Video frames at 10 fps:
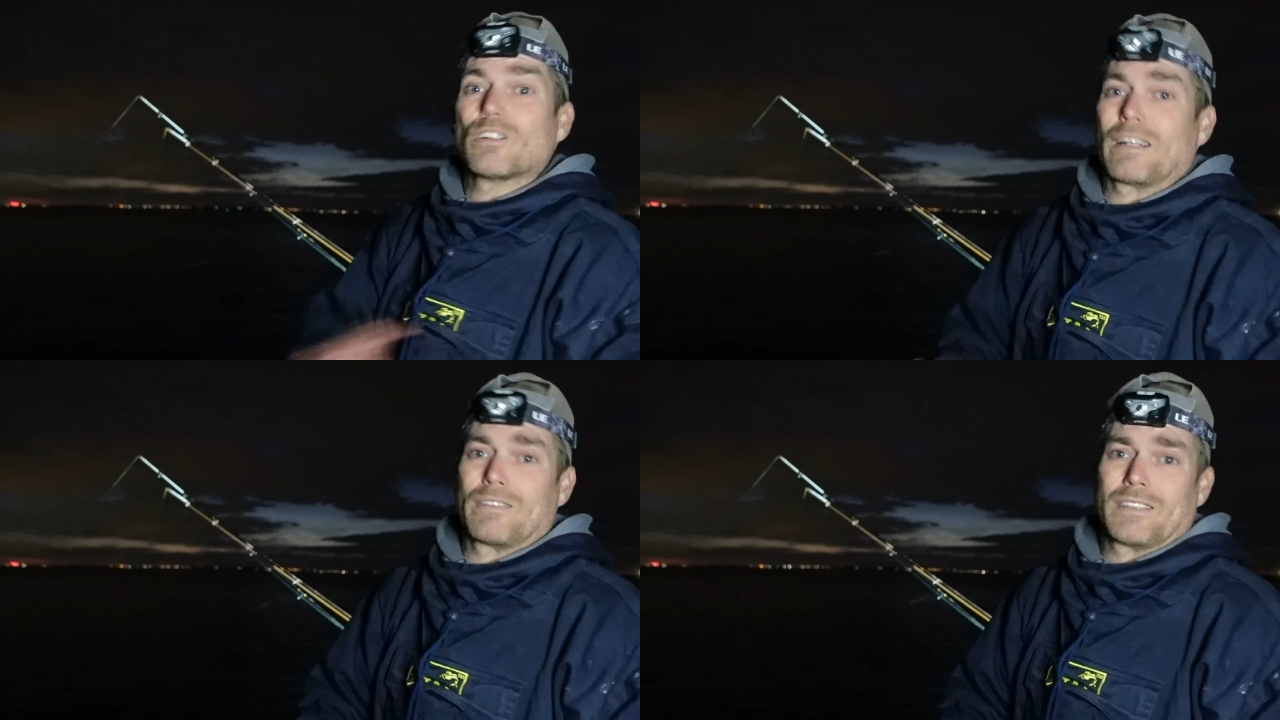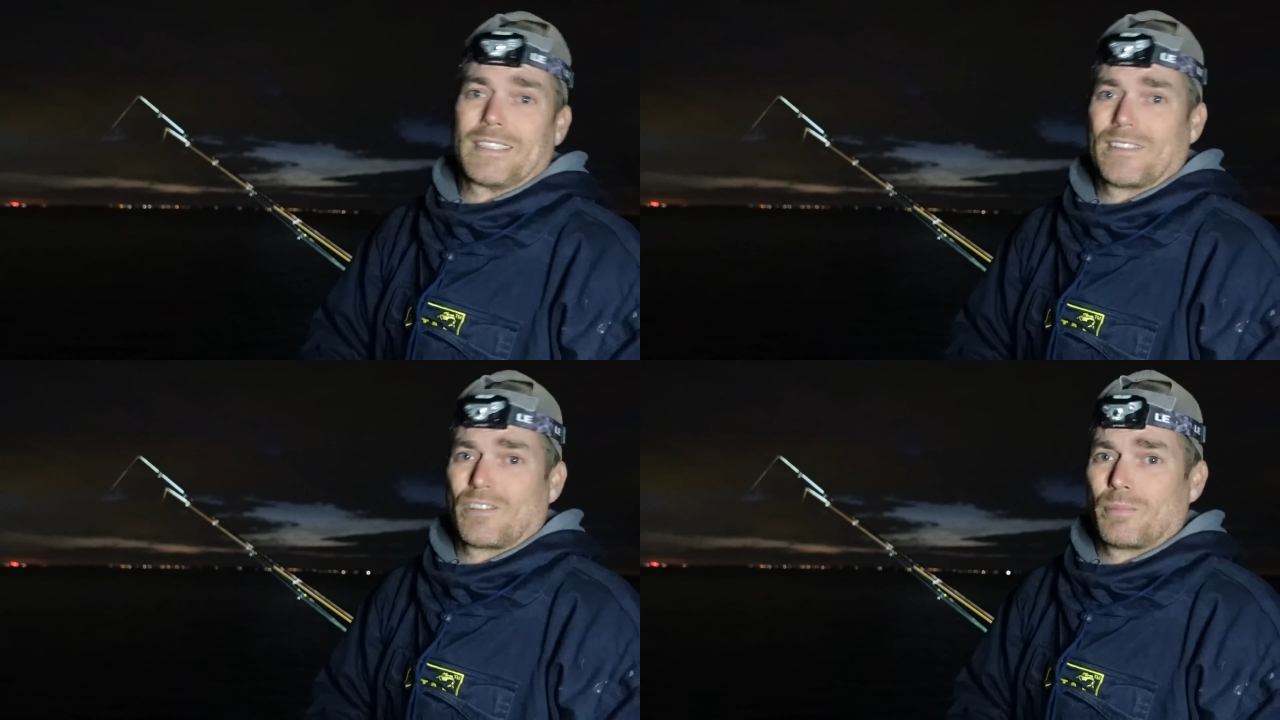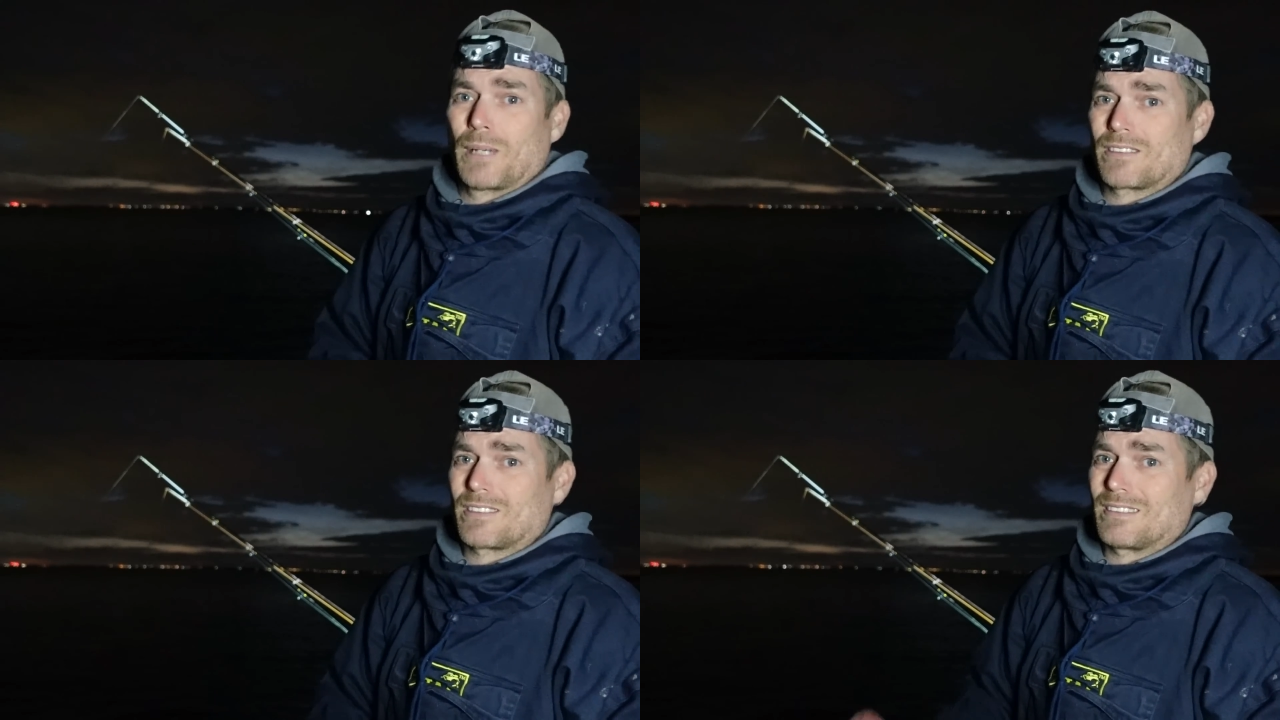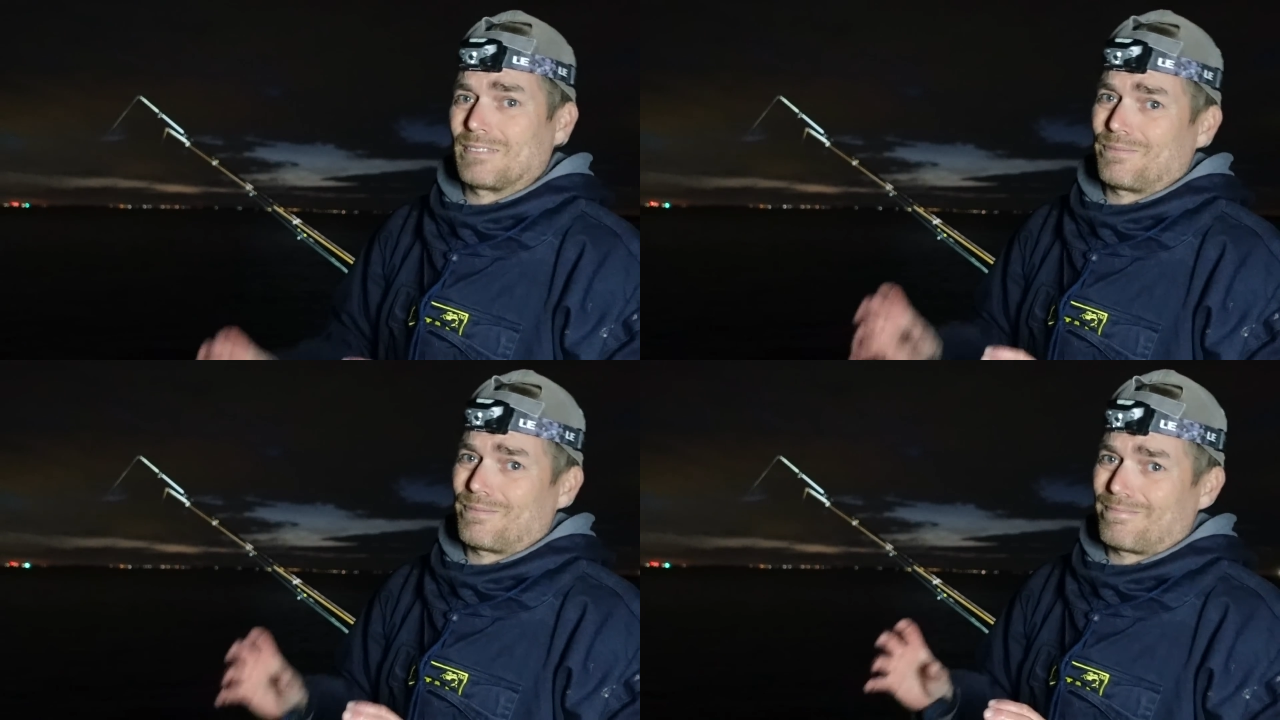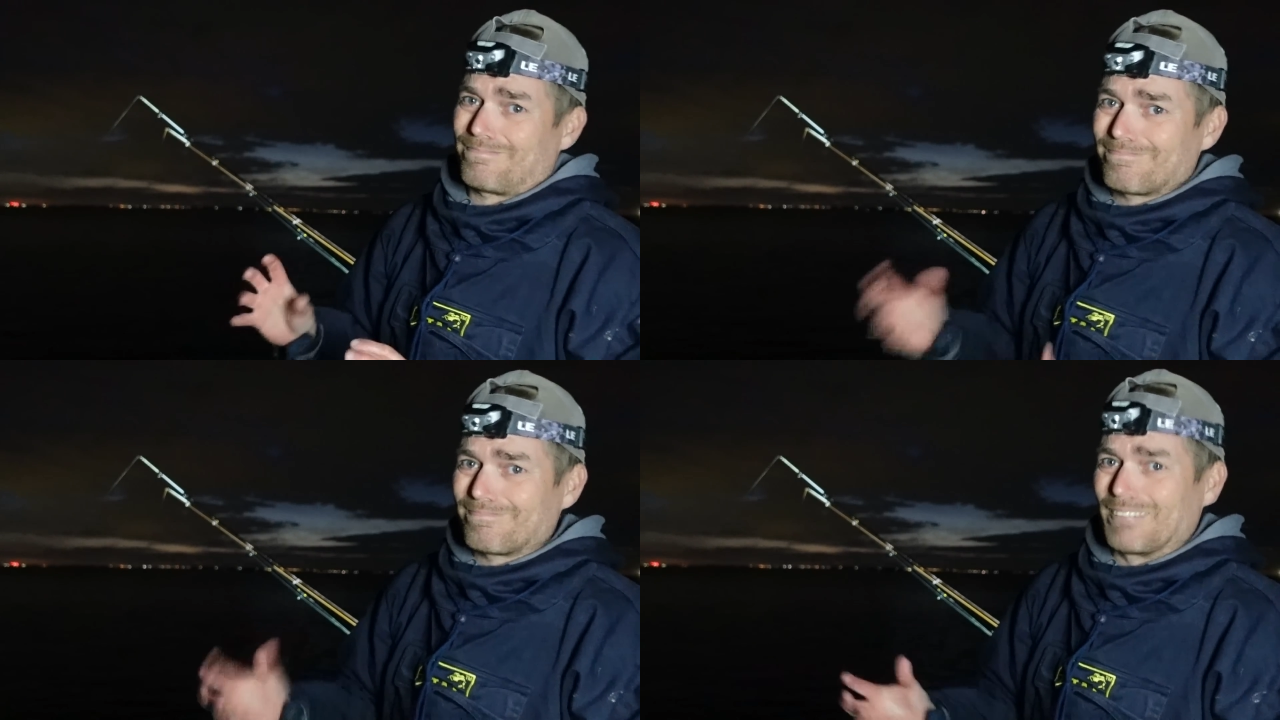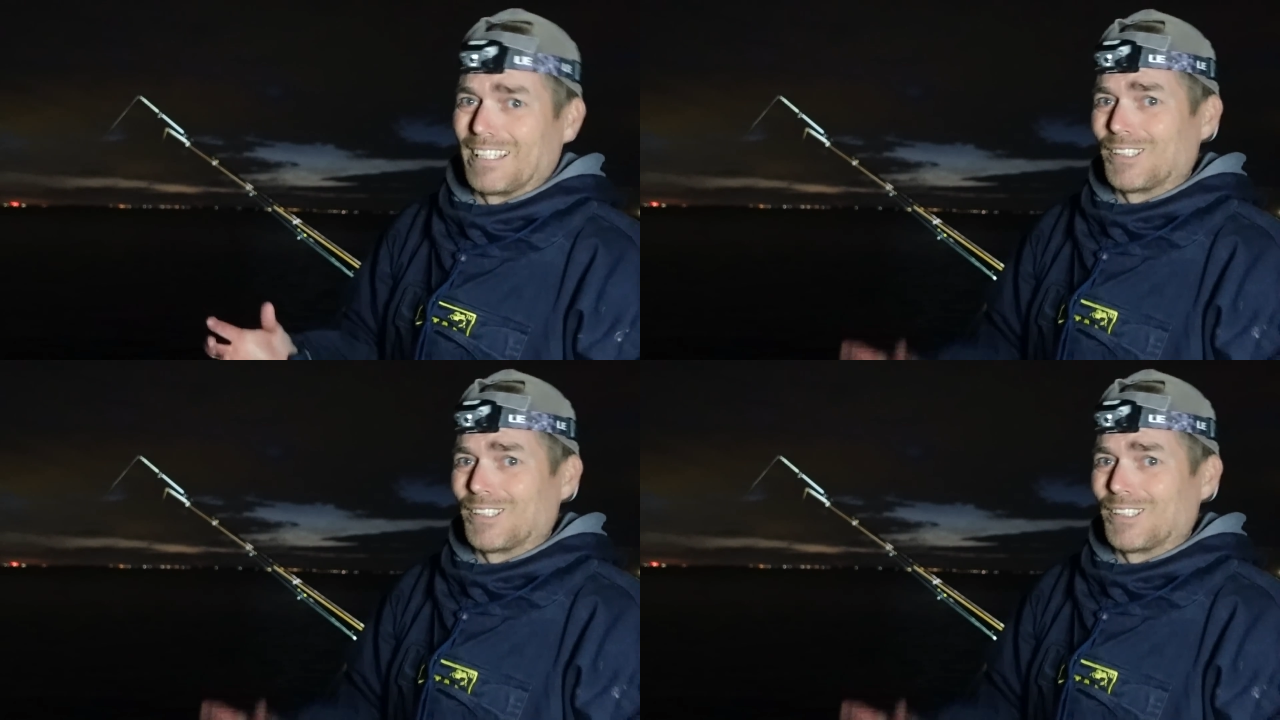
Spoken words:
guarantee it's a bass. It